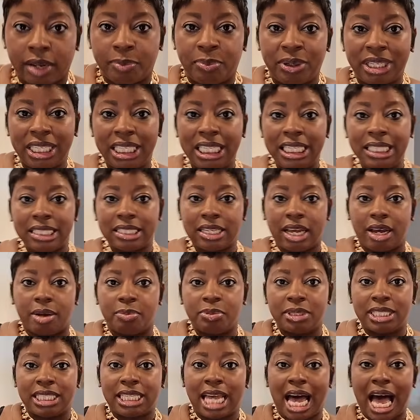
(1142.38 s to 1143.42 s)
of pleats
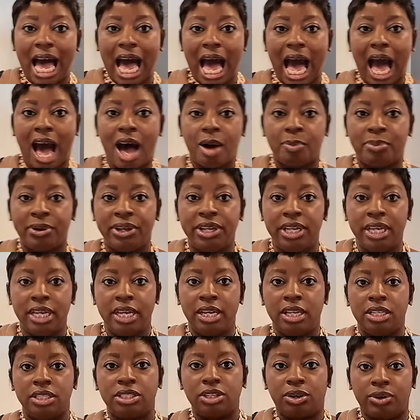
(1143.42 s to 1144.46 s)
up top,
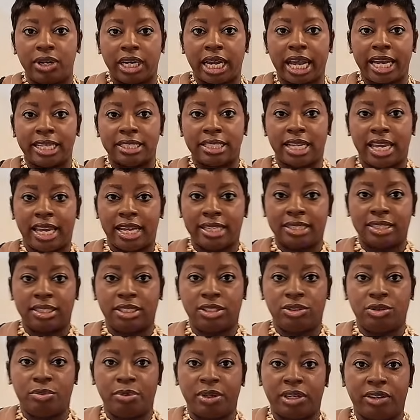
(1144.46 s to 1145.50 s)
so it adds a
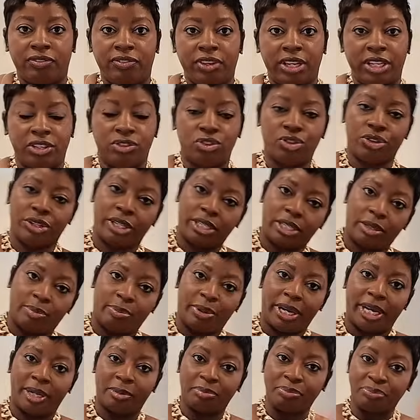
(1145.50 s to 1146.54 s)
little bit of interest.
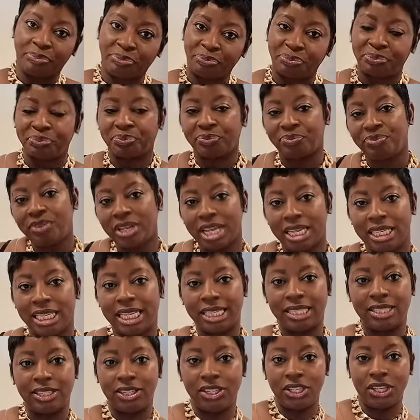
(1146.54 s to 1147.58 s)
But
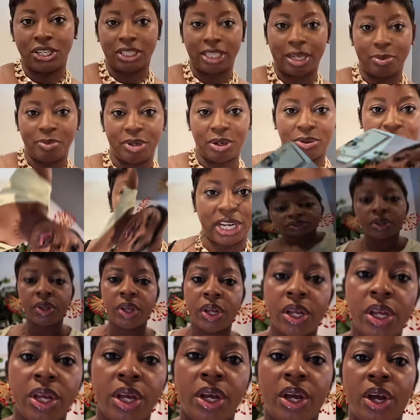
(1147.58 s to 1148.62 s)
that's the look. Let me know what you guys
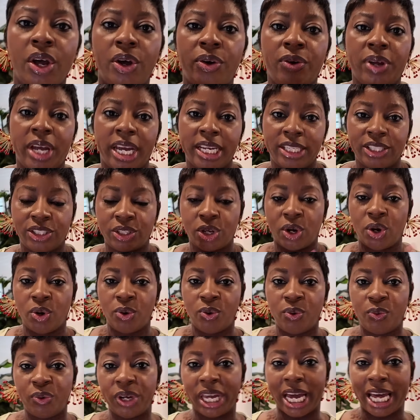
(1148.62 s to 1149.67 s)
think. Okay,
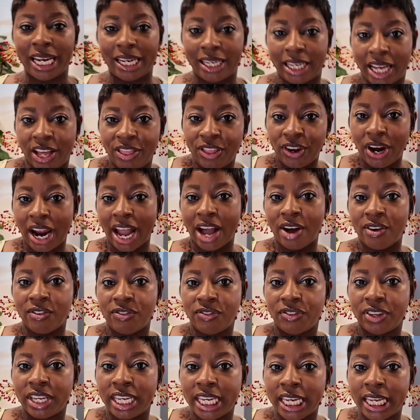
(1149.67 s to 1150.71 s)
so we got another
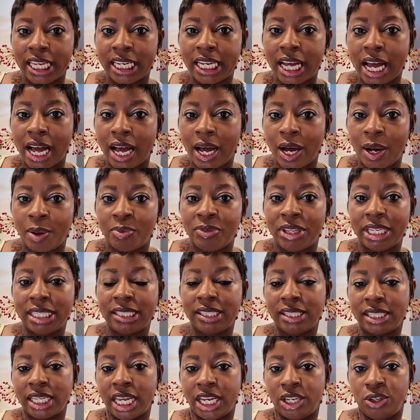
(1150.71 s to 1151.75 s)
outfit. This
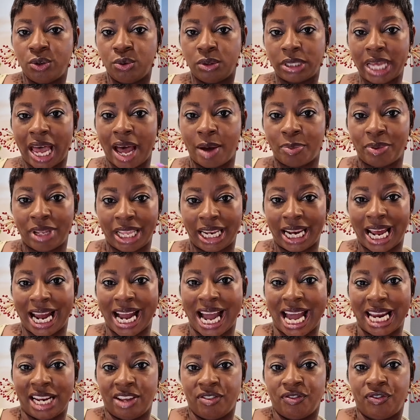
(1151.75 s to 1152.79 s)
is a new top that I
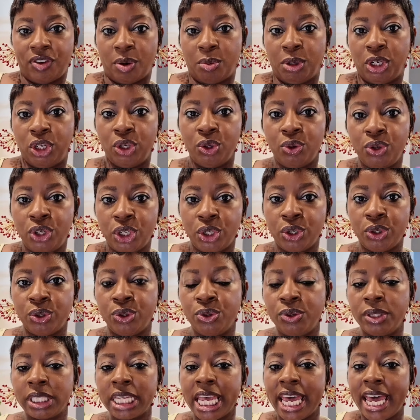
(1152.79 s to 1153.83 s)
got in from
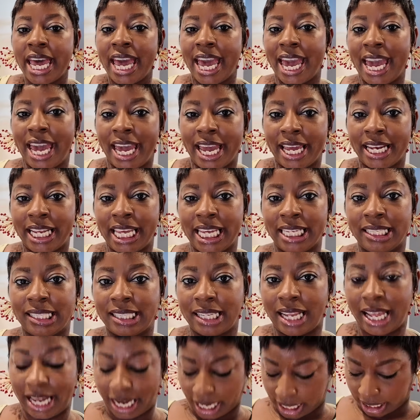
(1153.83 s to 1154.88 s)
Lulus, and it's
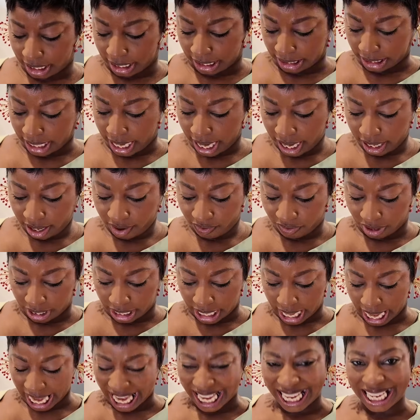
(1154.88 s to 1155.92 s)
like this kind of
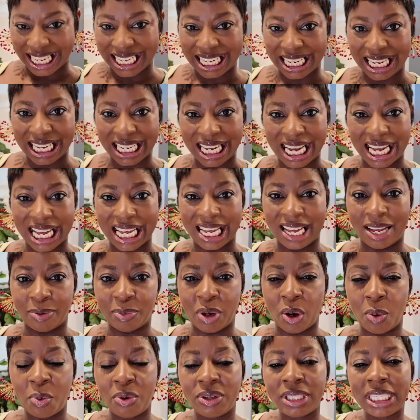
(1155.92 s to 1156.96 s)
light,
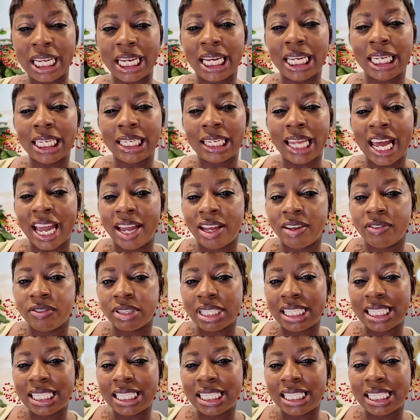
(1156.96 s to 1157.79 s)
almost like a light